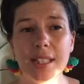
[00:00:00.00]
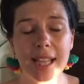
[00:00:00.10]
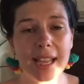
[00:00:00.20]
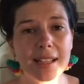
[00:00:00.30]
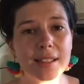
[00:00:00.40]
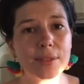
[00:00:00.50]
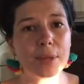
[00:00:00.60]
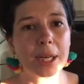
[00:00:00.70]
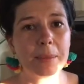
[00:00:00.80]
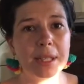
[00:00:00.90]
day is the
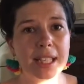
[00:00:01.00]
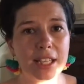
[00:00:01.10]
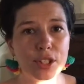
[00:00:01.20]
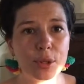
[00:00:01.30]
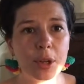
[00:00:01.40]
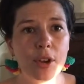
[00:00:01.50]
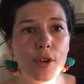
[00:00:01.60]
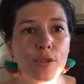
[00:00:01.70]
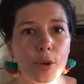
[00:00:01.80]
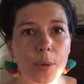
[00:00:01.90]
recommendation
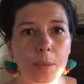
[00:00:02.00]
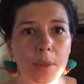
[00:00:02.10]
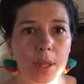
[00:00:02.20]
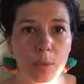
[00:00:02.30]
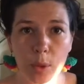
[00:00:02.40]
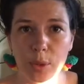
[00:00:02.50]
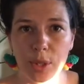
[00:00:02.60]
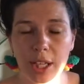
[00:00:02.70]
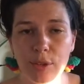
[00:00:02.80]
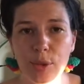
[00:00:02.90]
from the World
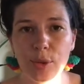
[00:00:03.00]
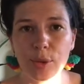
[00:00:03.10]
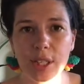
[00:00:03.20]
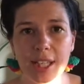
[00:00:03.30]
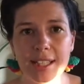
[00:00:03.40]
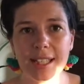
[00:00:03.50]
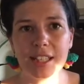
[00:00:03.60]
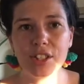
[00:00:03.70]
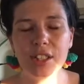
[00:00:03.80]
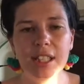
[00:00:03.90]
Health
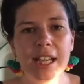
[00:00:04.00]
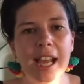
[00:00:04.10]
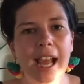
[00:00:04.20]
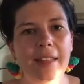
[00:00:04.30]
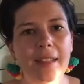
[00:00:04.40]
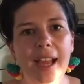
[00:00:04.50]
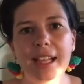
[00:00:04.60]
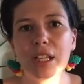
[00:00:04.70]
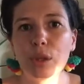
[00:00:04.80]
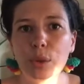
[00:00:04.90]
Organization, and that
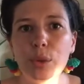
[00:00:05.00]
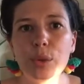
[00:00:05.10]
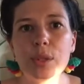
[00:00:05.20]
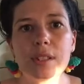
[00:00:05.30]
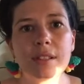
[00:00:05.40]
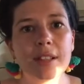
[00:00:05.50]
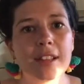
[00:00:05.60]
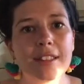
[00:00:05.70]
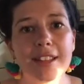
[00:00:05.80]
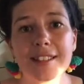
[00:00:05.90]
includes
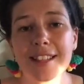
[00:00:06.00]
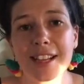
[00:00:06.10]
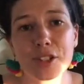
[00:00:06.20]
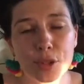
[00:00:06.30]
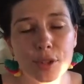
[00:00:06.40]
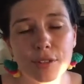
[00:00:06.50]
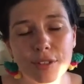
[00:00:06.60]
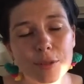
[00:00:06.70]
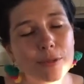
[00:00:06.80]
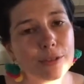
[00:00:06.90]
things like sugar
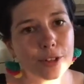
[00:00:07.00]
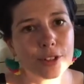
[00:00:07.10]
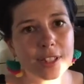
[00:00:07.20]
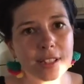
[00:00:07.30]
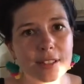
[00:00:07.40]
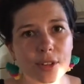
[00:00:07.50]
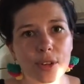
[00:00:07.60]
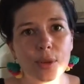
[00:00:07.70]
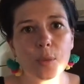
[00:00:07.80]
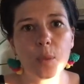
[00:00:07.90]
from fruits.
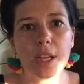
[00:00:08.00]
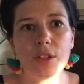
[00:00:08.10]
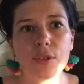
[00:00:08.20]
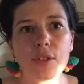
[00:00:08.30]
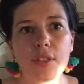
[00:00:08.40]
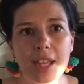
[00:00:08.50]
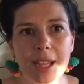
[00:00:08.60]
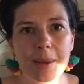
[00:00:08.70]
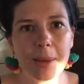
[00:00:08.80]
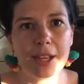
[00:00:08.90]
So when you're
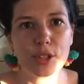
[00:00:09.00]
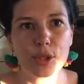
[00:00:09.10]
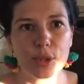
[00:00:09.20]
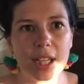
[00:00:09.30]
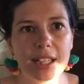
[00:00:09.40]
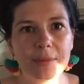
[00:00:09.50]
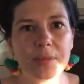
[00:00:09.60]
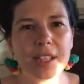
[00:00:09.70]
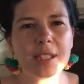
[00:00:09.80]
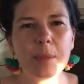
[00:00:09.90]
thinking about sugar,
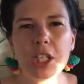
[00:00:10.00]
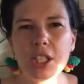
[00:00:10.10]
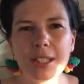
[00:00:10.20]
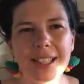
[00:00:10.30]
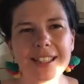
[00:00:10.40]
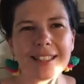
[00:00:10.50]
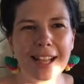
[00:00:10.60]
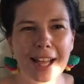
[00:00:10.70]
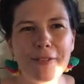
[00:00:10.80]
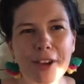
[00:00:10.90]
especially,
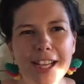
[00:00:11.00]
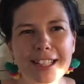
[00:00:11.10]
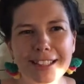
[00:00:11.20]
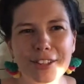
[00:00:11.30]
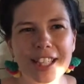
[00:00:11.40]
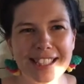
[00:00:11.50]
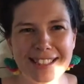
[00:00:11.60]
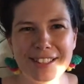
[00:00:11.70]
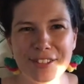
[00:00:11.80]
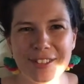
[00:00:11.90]
I find it a lot
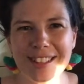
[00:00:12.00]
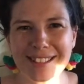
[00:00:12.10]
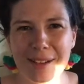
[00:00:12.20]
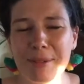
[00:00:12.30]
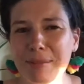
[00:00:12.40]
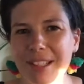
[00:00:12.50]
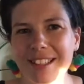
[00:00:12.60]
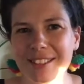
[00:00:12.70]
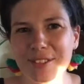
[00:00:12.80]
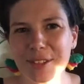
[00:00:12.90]
easier during summer
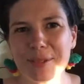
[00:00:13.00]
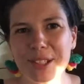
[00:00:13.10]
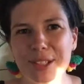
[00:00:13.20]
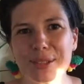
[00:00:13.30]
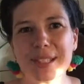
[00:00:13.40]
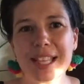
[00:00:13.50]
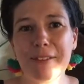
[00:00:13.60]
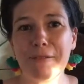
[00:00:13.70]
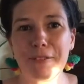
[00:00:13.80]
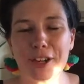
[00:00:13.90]
because all you want to do is have
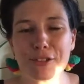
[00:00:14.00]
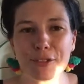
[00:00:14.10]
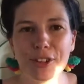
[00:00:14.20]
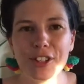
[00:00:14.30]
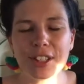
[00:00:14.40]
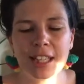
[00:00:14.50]
fresh fruit.